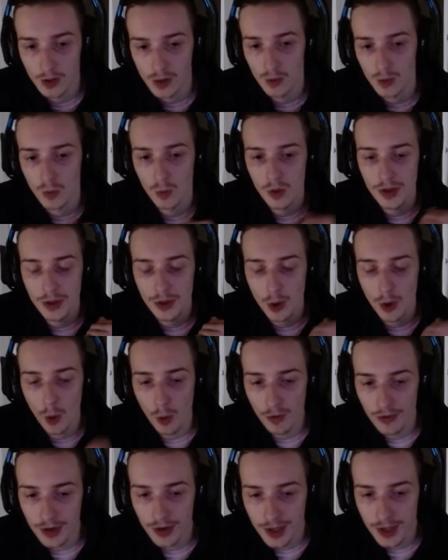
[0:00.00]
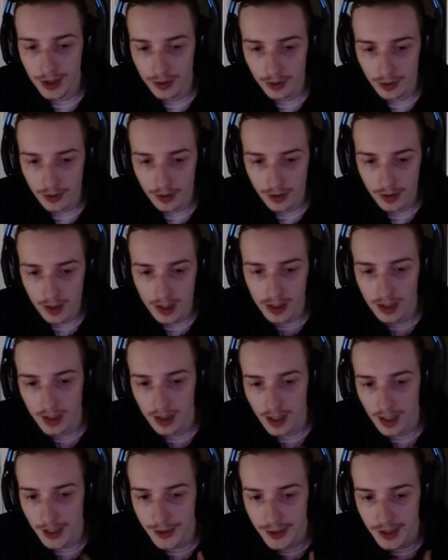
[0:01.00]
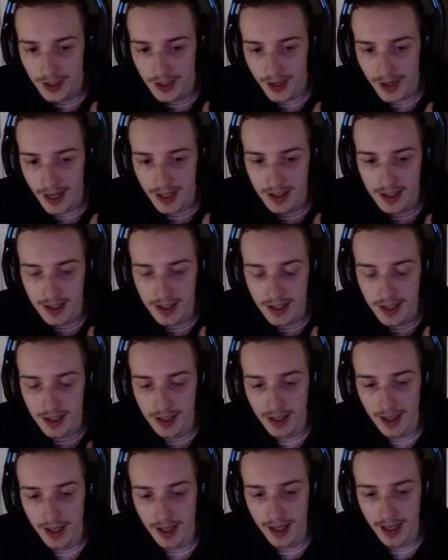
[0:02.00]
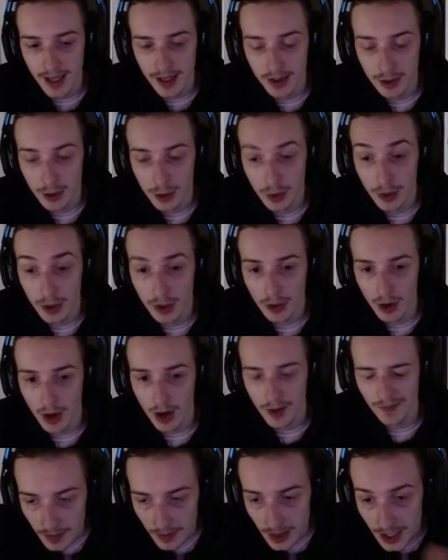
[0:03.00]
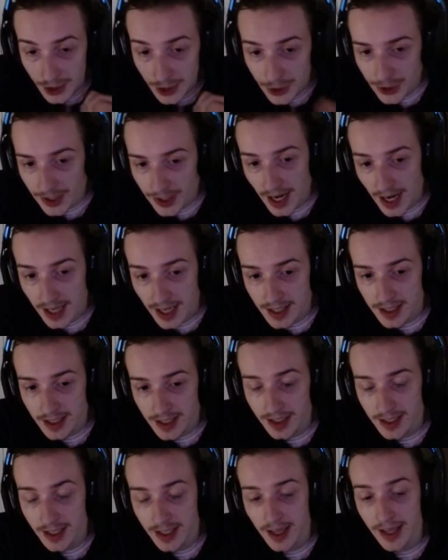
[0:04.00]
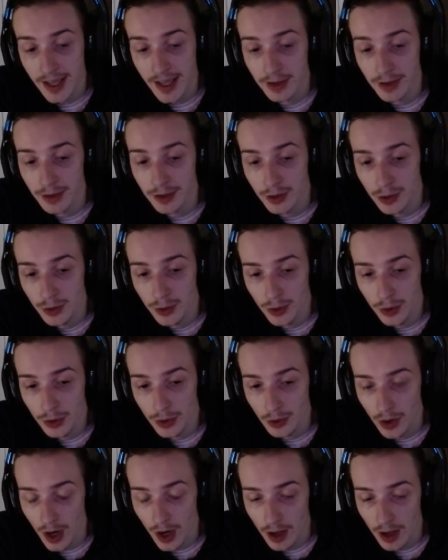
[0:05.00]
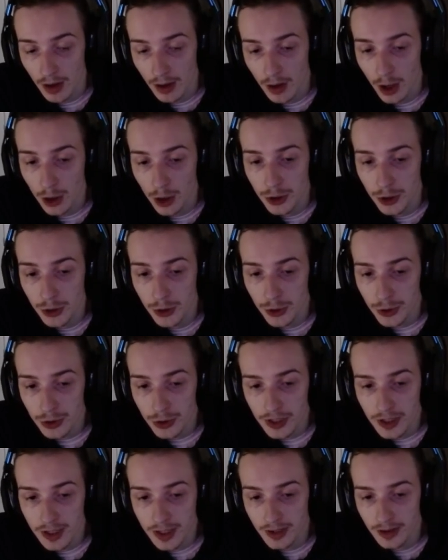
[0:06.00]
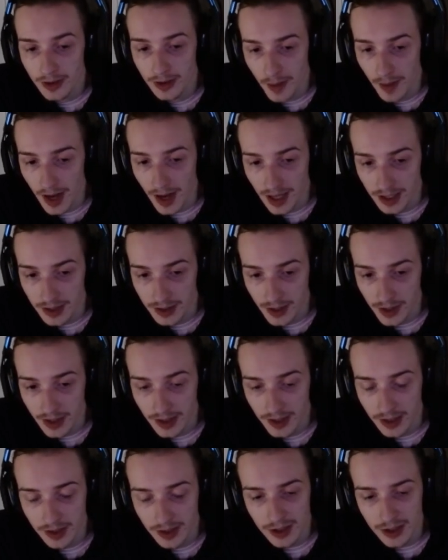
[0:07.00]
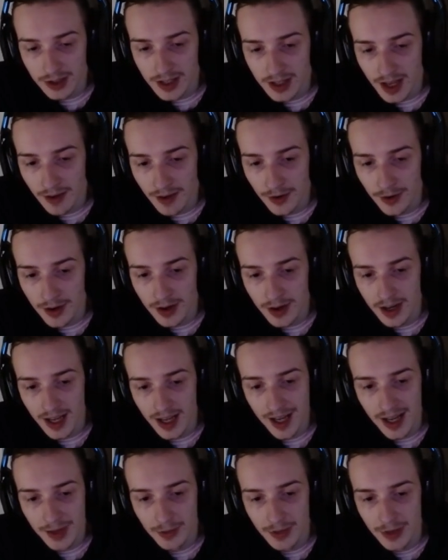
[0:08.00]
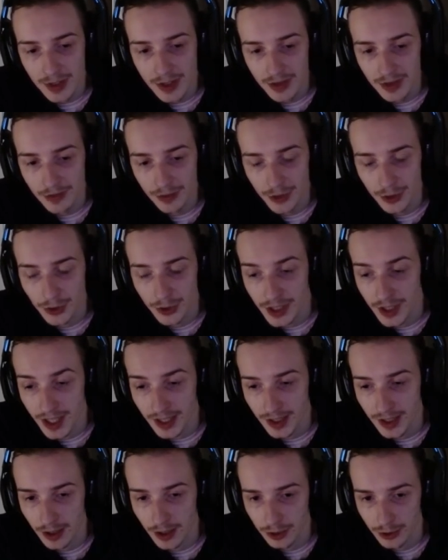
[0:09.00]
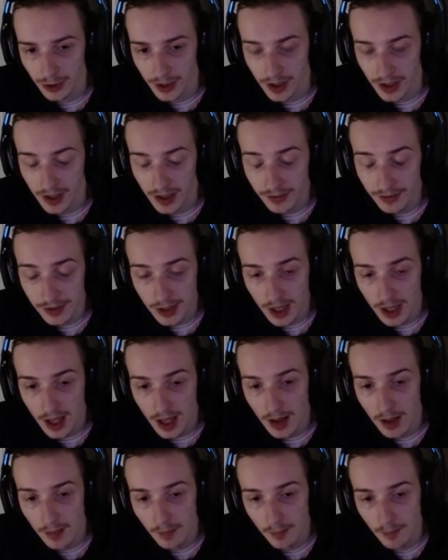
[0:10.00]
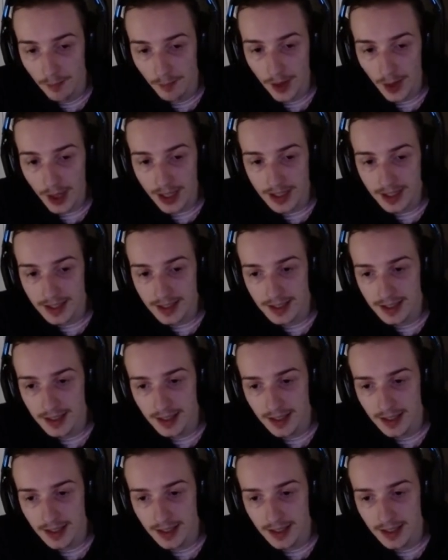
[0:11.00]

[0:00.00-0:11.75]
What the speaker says: with Overheal, Legend Tenacity, and Coup de Grace. Legend Tenacity and Coup de Grace are usually the best, right? There's never any reason for you to take the alternatives, but